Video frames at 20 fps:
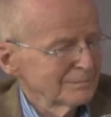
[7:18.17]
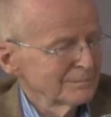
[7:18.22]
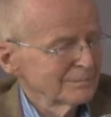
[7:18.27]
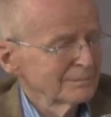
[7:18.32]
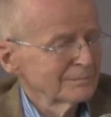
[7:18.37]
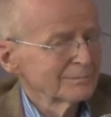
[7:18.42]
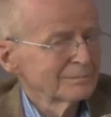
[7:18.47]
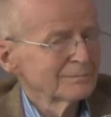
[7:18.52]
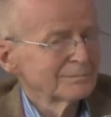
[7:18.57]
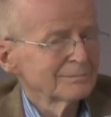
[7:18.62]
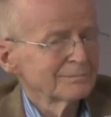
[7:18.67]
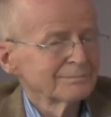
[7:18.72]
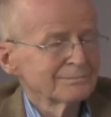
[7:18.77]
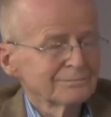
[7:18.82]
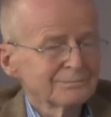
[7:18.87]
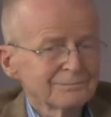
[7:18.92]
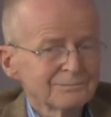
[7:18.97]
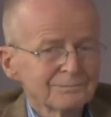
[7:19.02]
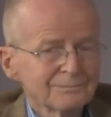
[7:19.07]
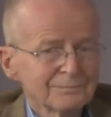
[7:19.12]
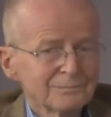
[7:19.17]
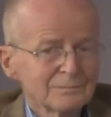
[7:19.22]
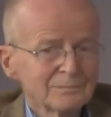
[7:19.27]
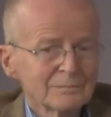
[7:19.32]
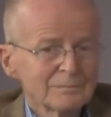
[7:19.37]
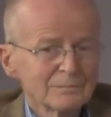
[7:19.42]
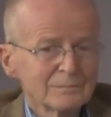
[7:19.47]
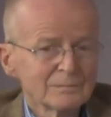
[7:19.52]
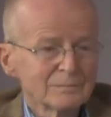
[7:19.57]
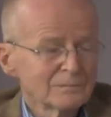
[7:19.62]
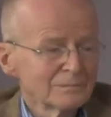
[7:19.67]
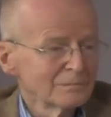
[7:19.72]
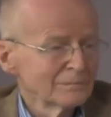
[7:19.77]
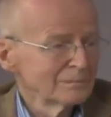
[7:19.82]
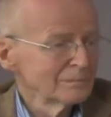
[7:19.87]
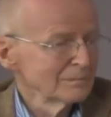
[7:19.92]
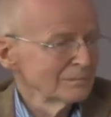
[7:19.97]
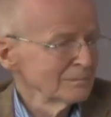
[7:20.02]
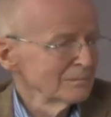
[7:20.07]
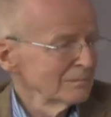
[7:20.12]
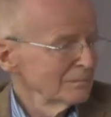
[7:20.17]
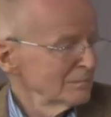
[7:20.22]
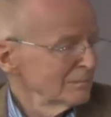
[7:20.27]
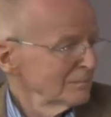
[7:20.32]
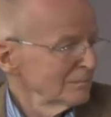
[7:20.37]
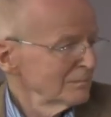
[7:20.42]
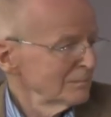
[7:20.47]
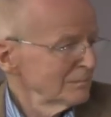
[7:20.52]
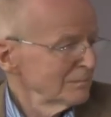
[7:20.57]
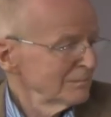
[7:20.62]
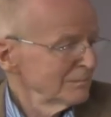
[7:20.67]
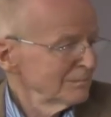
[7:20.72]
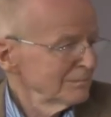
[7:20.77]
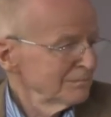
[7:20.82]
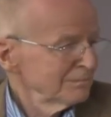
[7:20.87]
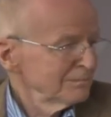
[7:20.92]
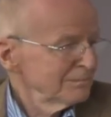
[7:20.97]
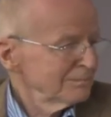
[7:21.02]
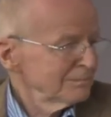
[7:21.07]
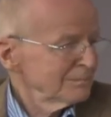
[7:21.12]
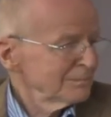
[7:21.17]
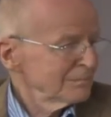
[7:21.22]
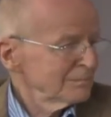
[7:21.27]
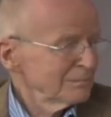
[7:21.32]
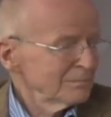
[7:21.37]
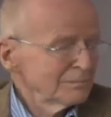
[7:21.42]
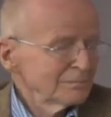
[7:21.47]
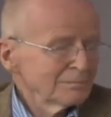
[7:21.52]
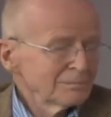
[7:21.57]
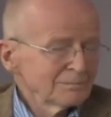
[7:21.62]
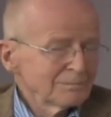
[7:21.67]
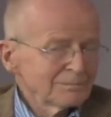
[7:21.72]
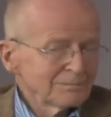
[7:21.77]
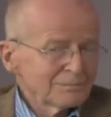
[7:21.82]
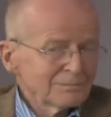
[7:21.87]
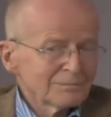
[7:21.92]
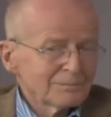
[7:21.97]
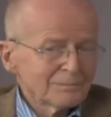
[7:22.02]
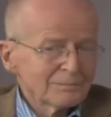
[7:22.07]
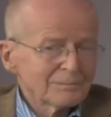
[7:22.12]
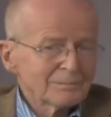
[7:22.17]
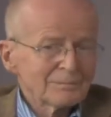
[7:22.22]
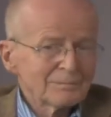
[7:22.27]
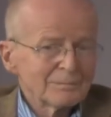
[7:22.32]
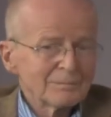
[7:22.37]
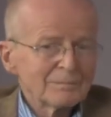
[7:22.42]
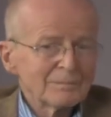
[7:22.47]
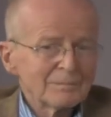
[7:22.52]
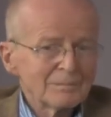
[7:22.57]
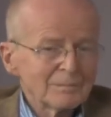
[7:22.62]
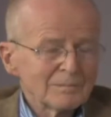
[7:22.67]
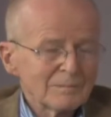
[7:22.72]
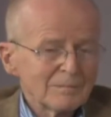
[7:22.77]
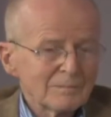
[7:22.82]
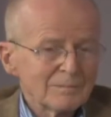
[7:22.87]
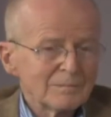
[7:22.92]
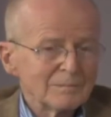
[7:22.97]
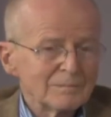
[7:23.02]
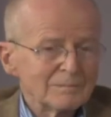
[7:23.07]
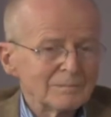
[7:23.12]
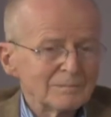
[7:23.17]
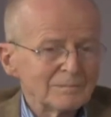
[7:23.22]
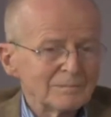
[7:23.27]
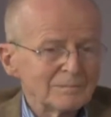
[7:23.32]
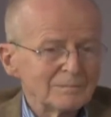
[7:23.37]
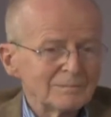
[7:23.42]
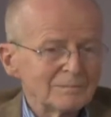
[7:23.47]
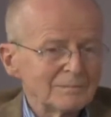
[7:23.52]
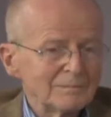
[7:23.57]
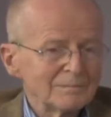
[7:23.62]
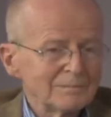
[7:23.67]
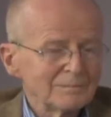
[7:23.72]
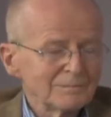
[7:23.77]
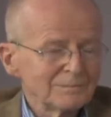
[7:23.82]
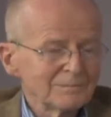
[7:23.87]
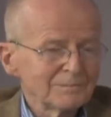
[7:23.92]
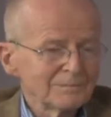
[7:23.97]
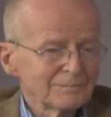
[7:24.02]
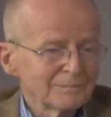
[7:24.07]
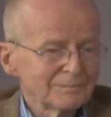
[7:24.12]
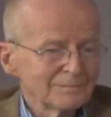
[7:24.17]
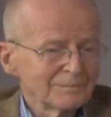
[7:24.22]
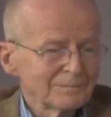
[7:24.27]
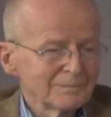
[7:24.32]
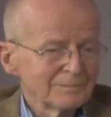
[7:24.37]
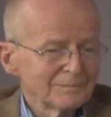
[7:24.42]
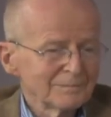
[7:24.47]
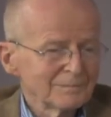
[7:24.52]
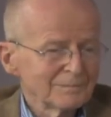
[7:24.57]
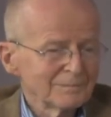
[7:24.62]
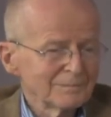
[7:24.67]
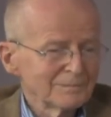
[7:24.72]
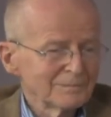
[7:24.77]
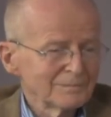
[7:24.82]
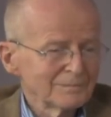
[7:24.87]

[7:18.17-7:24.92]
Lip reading: [no speech]